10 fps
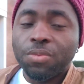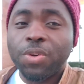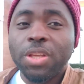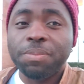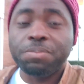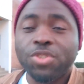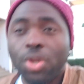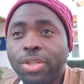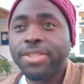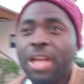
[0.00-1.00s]
For the
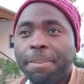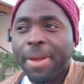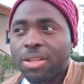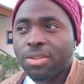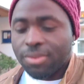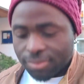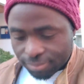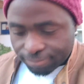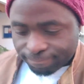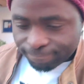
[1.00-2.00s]
theoretical part,
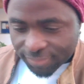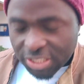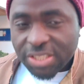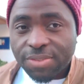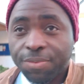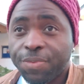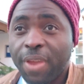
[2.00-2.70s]
it's